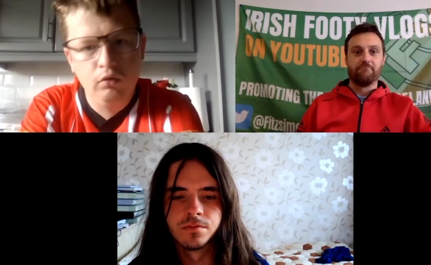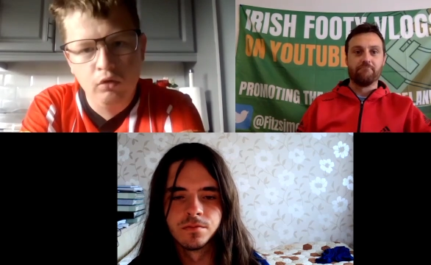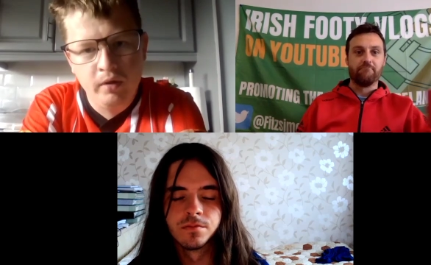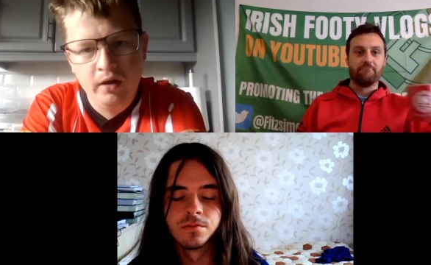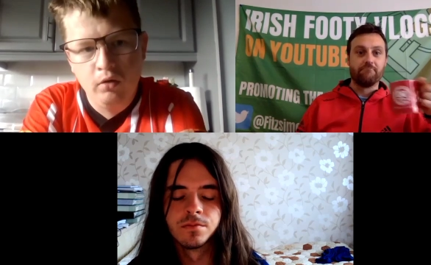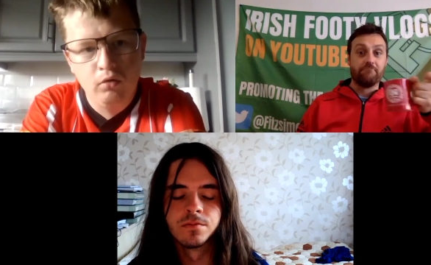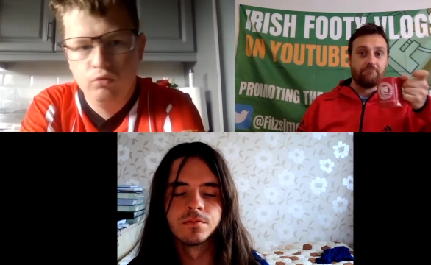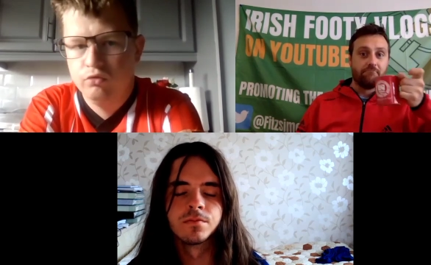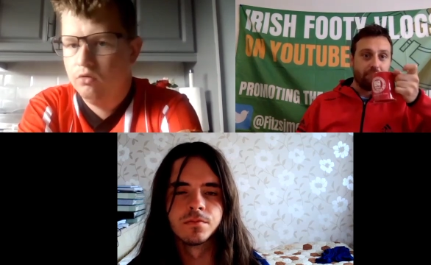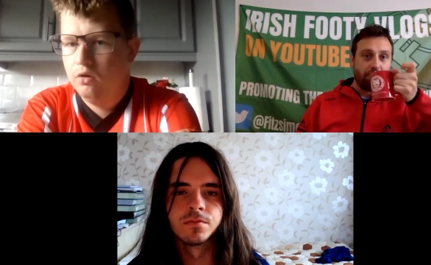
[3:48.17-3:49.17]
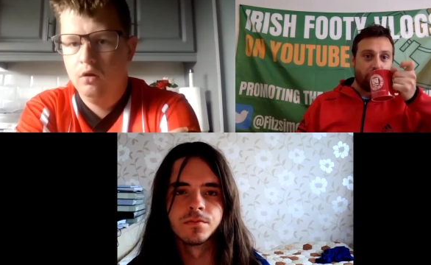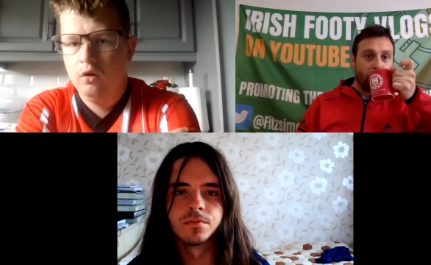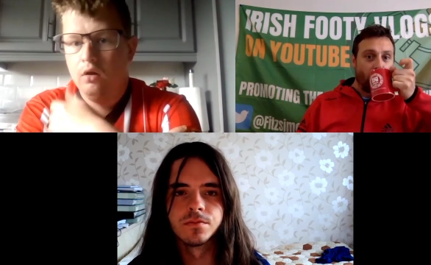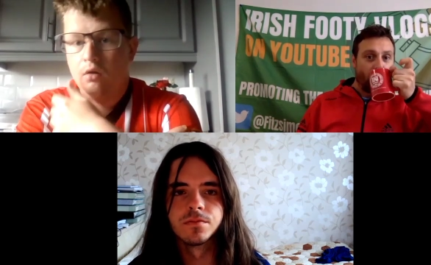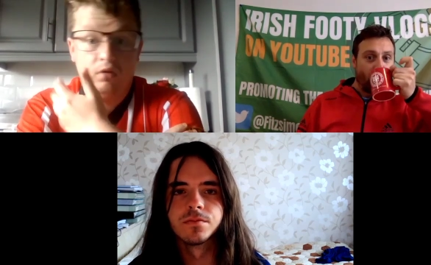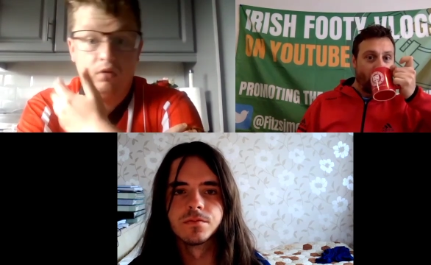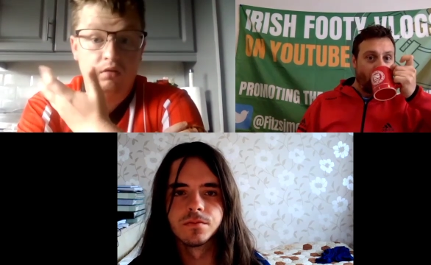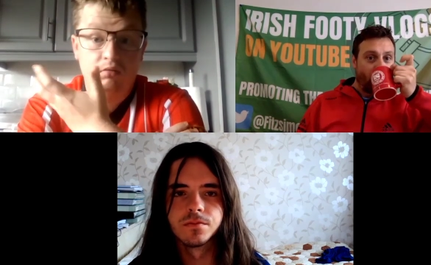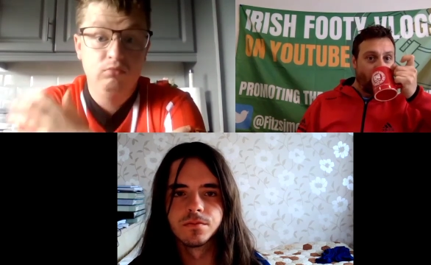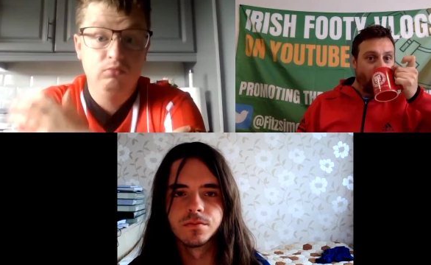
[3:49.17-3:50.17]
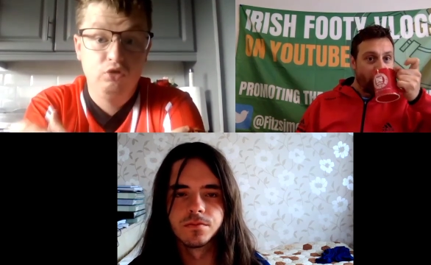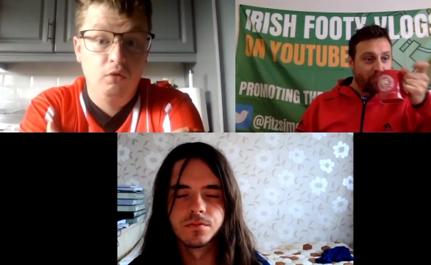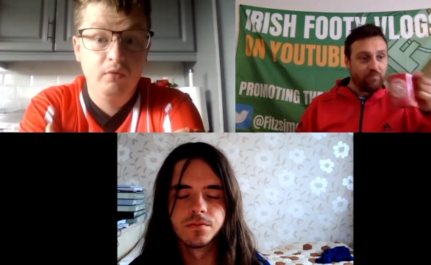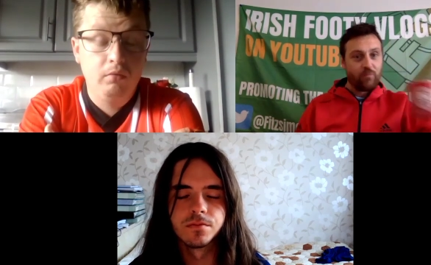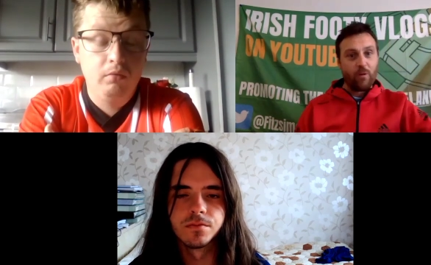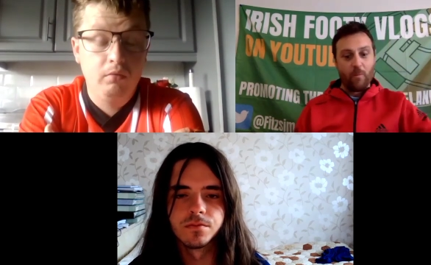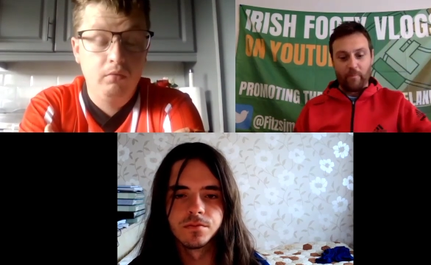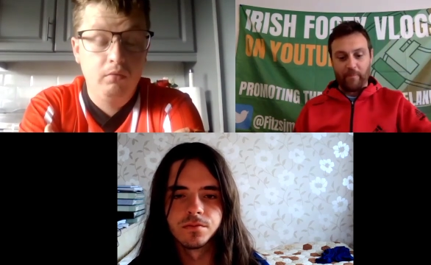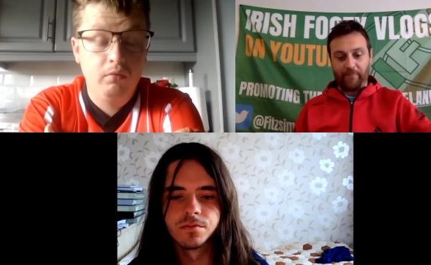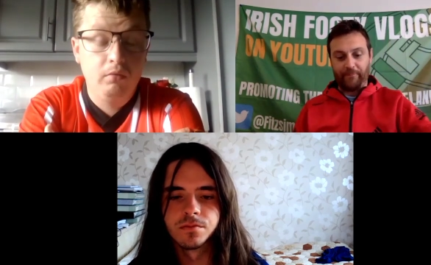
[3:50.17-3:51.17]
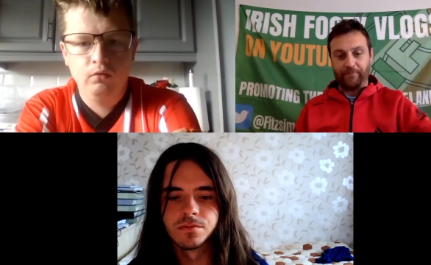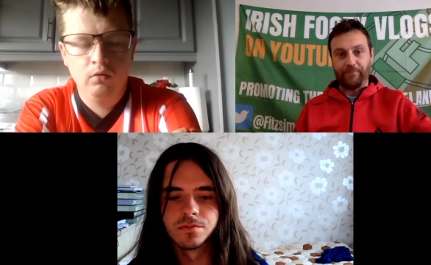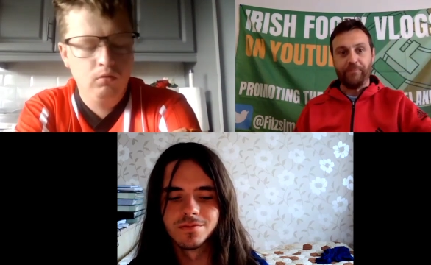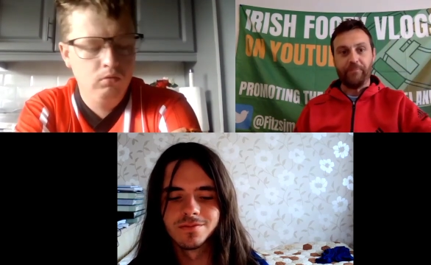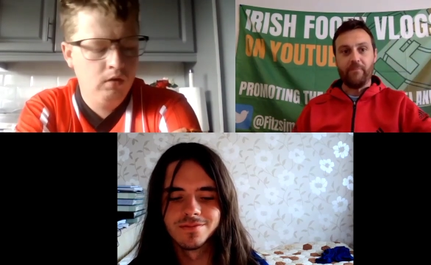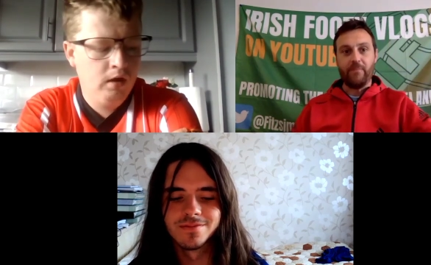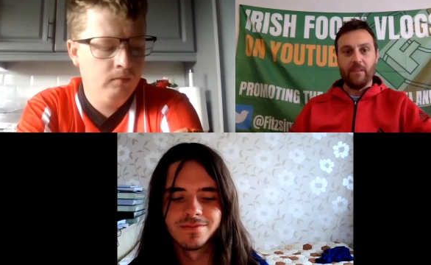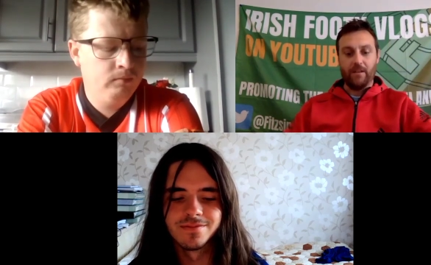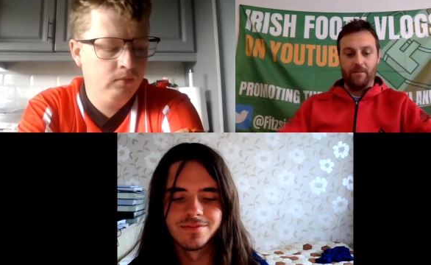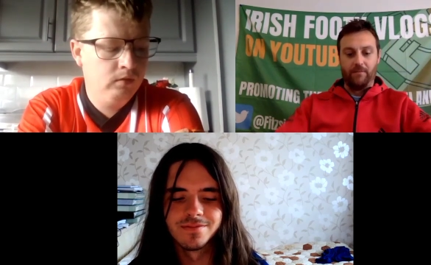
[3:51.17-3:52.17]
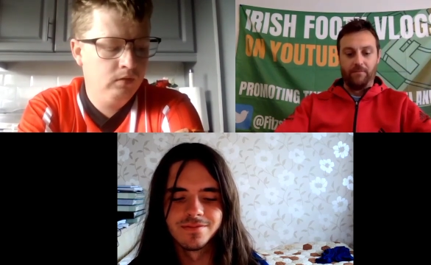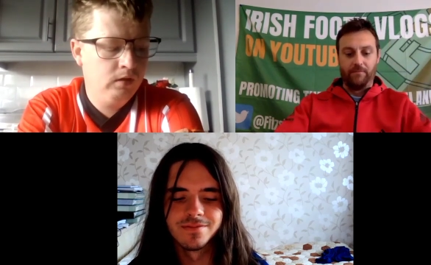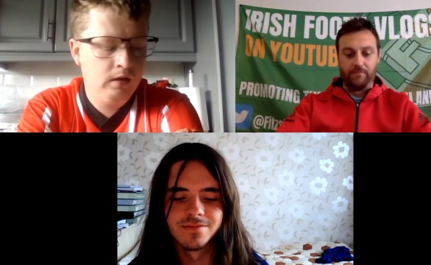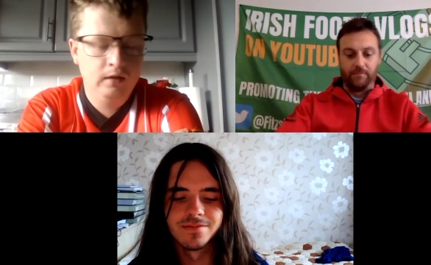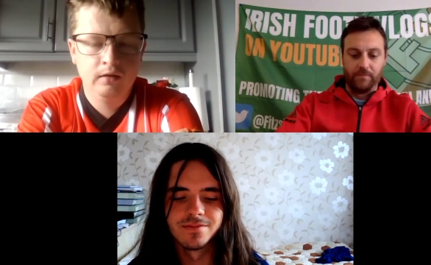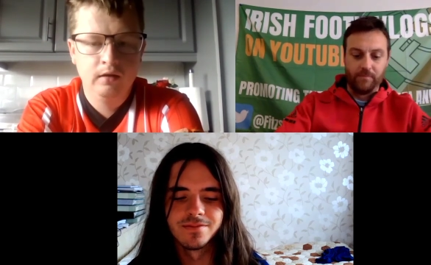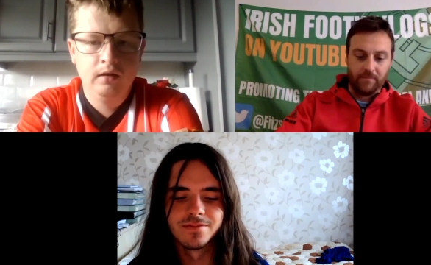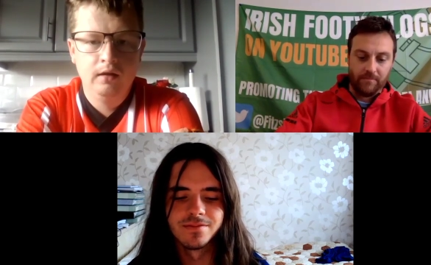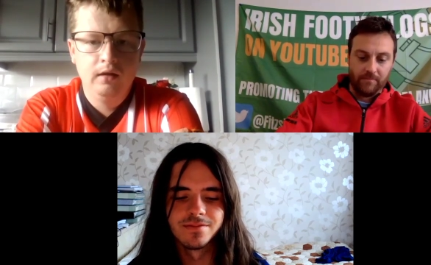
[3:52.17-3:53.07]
Speaker 1: Nobody knows. but someday we'll know, but I, I don't know. Um, and